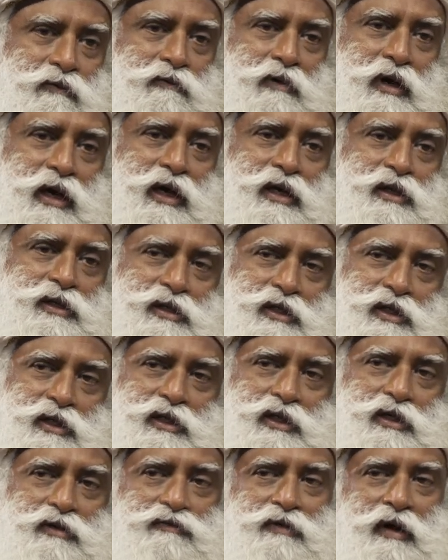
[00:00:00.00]
where
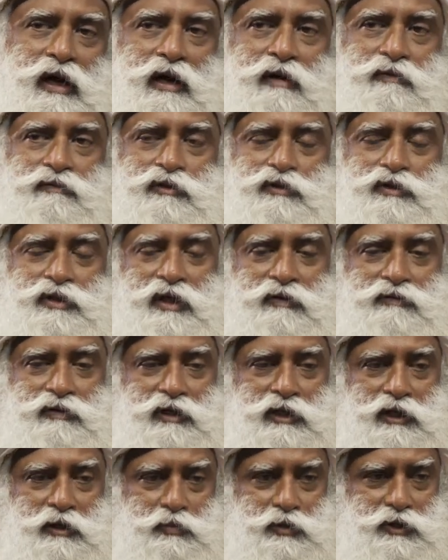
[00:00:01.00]
65% to
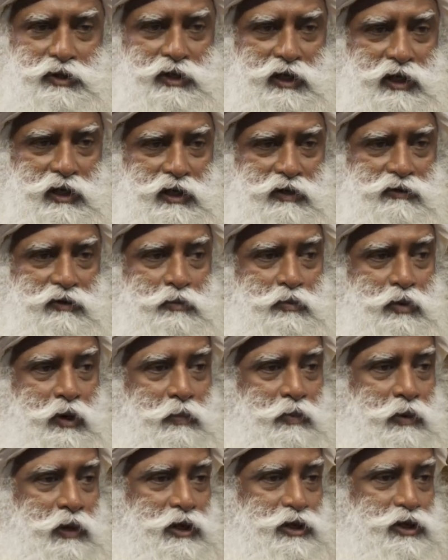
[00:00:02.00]
70% of the
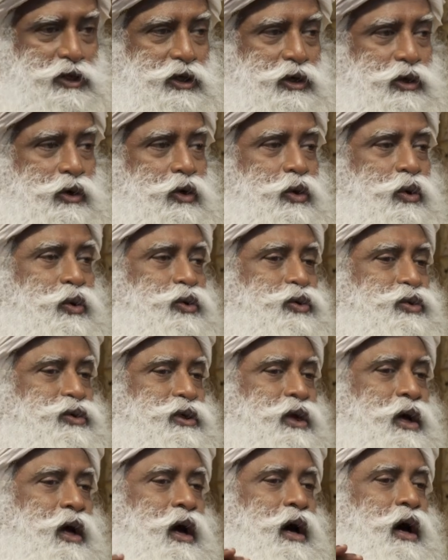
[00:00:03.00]
population
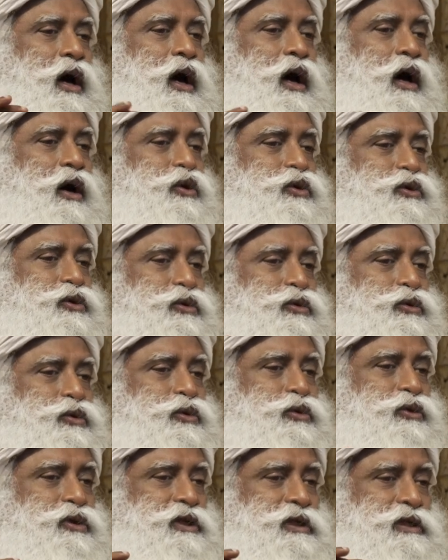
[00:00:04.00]
knows how to
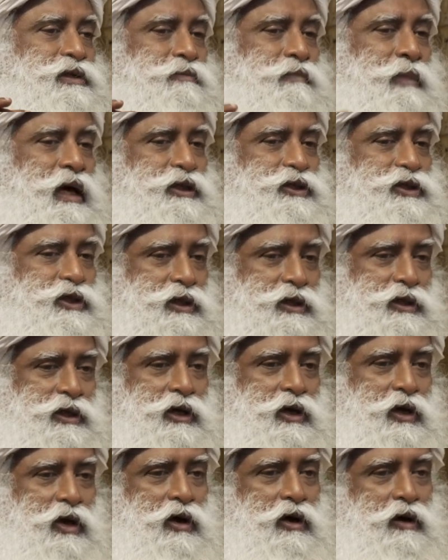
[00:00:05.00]
do this magic
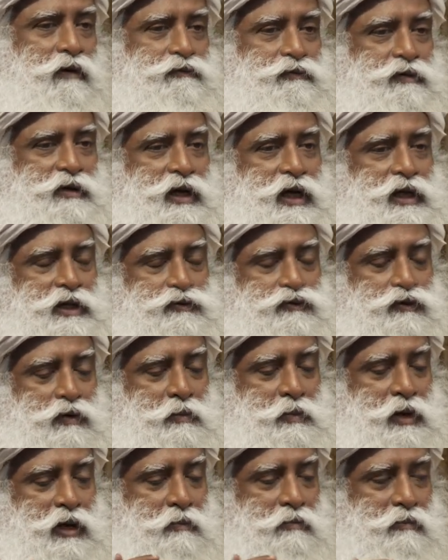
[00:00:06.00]
of
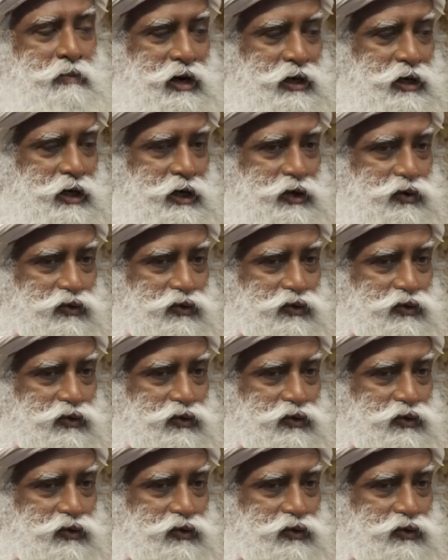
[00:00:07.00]
transforming mud